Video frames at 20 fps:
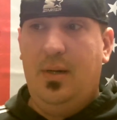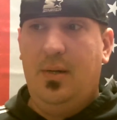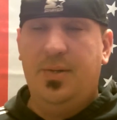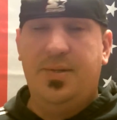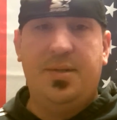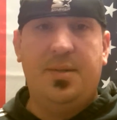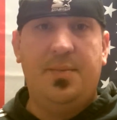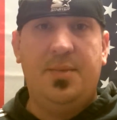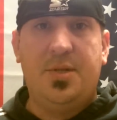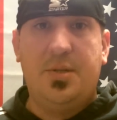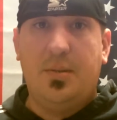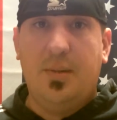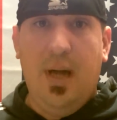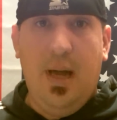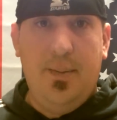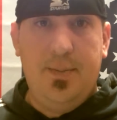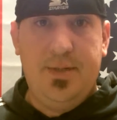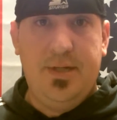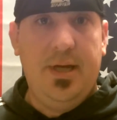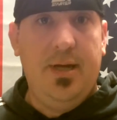some
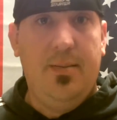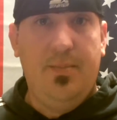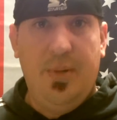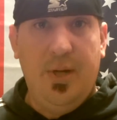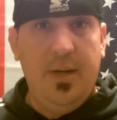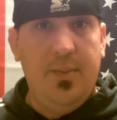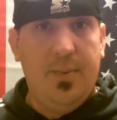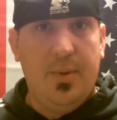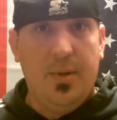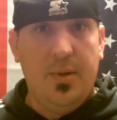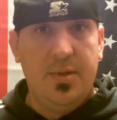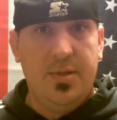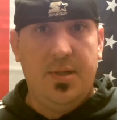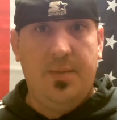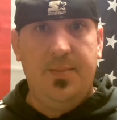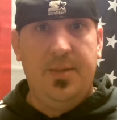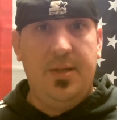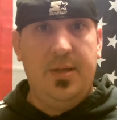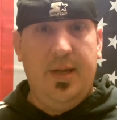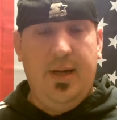scrap sandpaper or
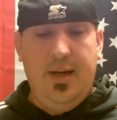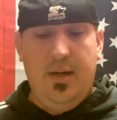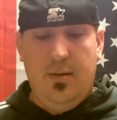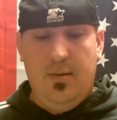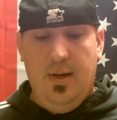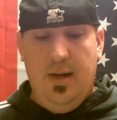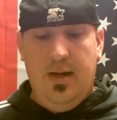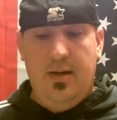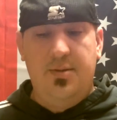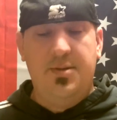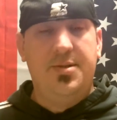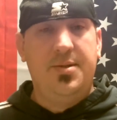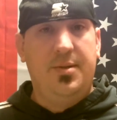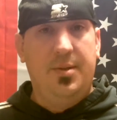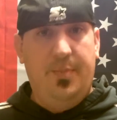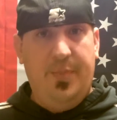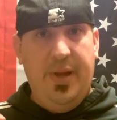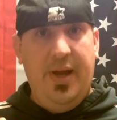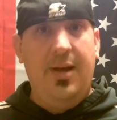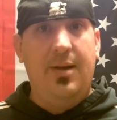something laying around so
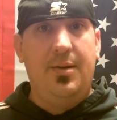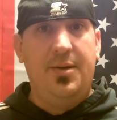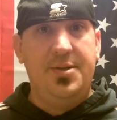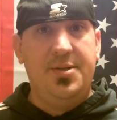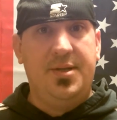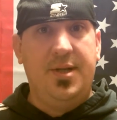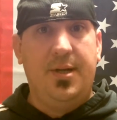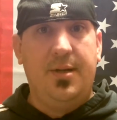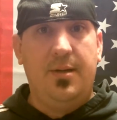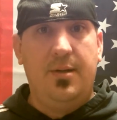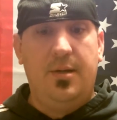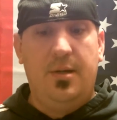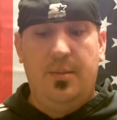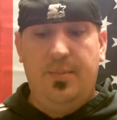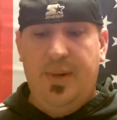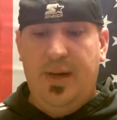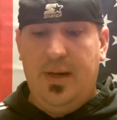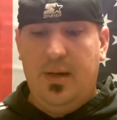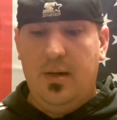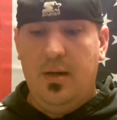the paint will stick a little
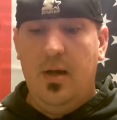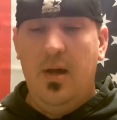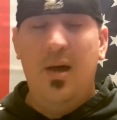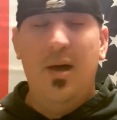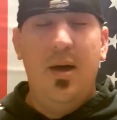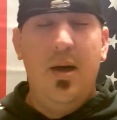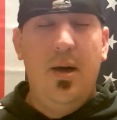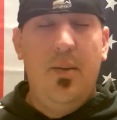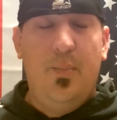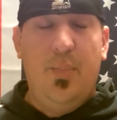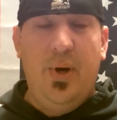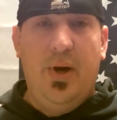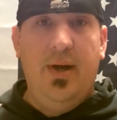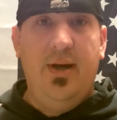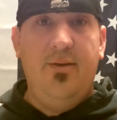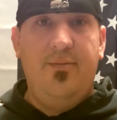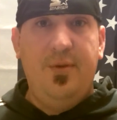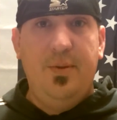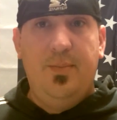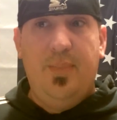better.
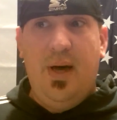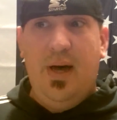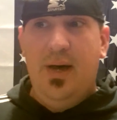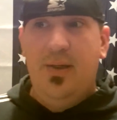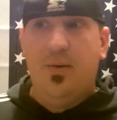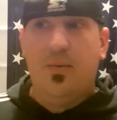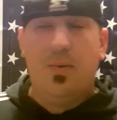But if you buy the